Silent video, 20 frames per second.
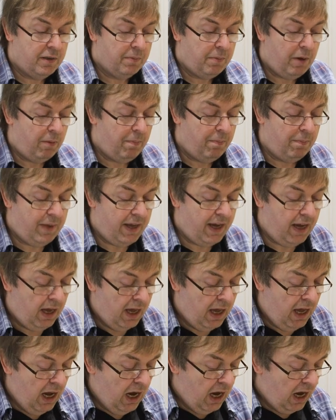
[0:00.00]
at the bottom there,
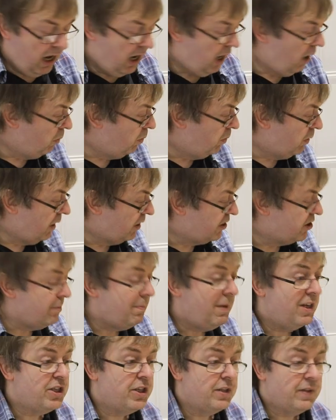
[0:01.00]
to
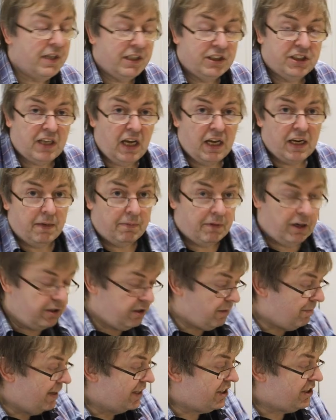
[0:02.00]
measure this, and I'm
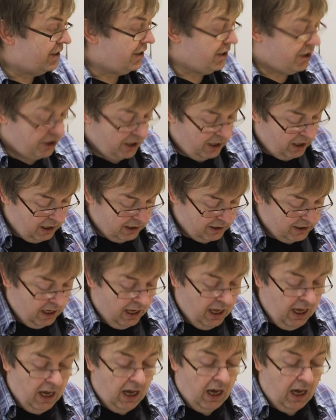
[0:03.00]
going to measure the chart.